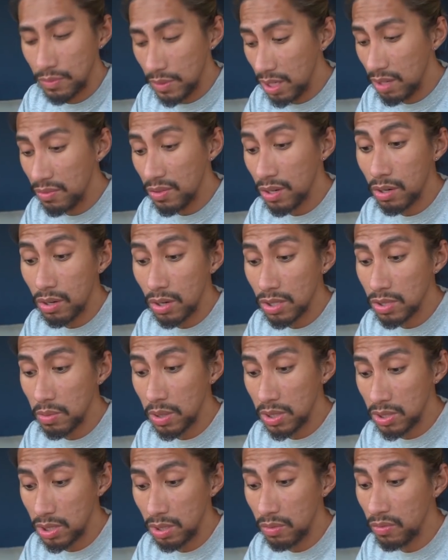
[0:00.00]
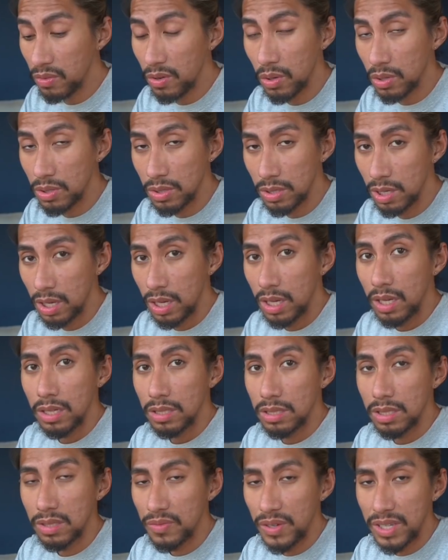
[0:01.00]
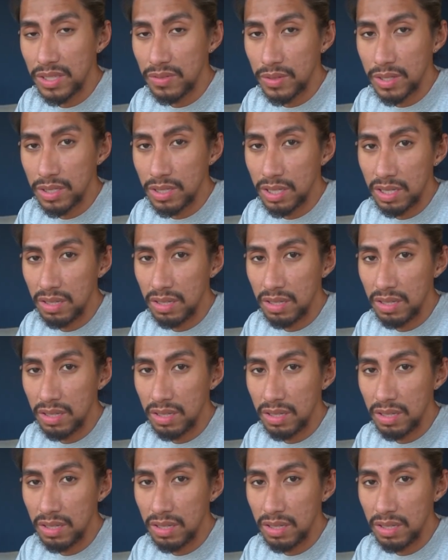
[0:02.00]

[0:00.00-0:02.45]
And if you're a cross-watcher, of course, just vice versa.